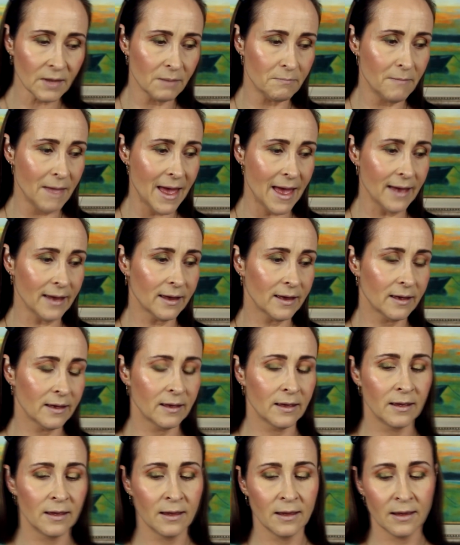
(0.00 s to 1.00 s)
MAC.
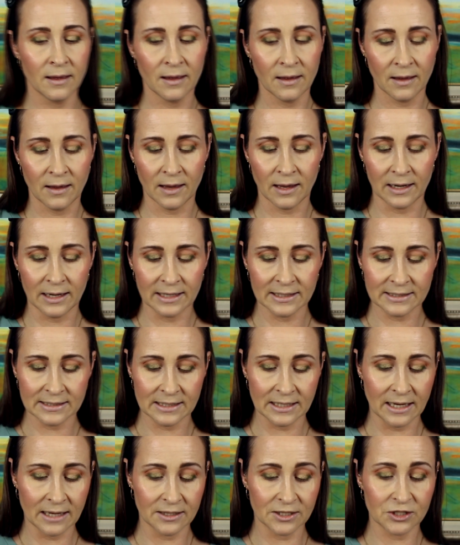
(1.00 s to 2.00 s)
Let's
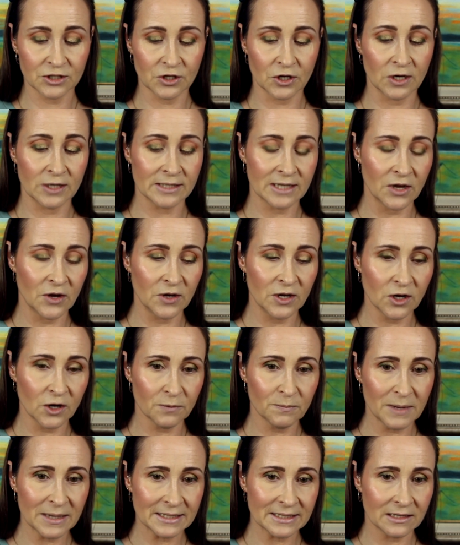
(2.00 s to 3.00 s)
see how this goes. I only
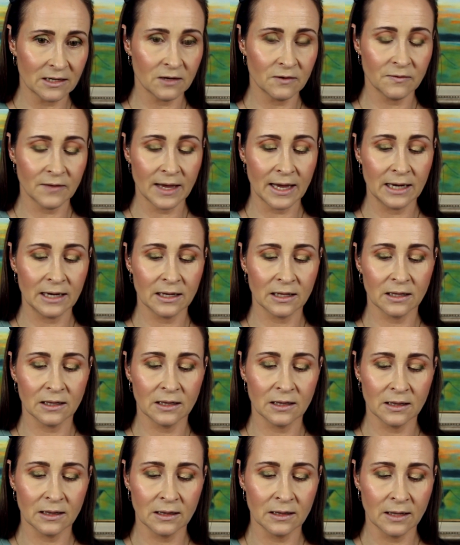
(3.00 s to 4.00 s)
got myself a
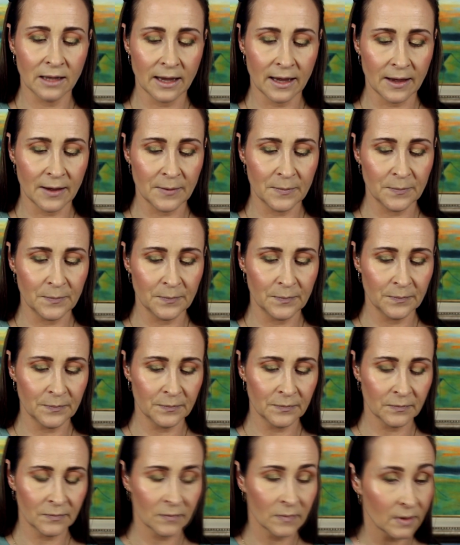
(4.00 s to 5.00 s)
little
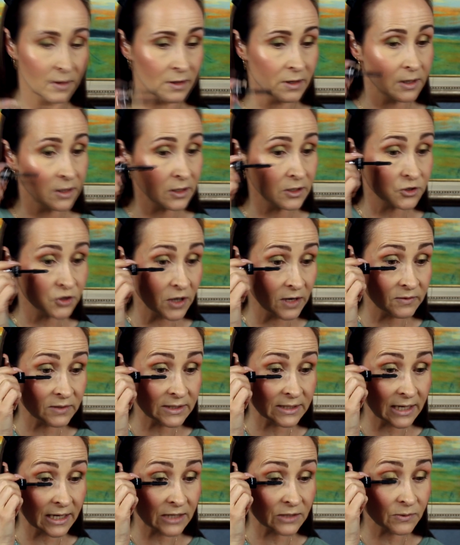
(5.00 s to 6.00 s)
travel
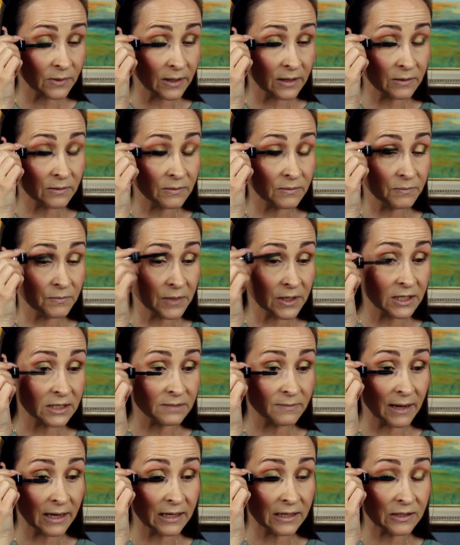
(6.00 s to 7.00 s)
size one
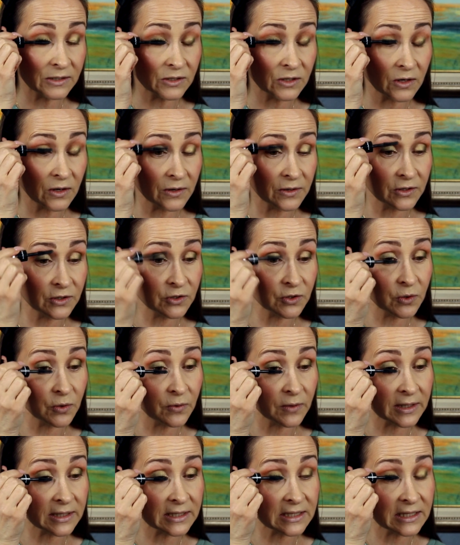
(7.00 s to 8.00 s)
because my lids are
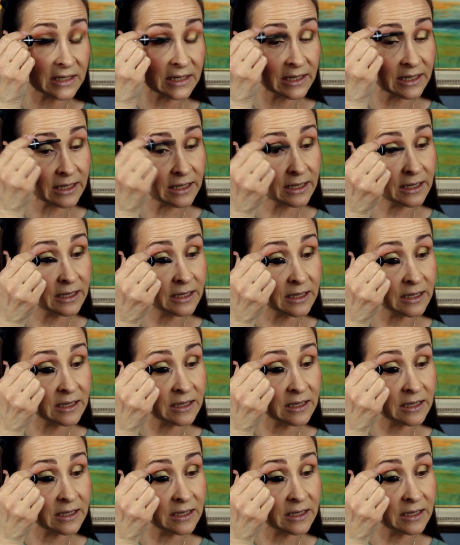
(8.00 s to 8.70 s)
notoriously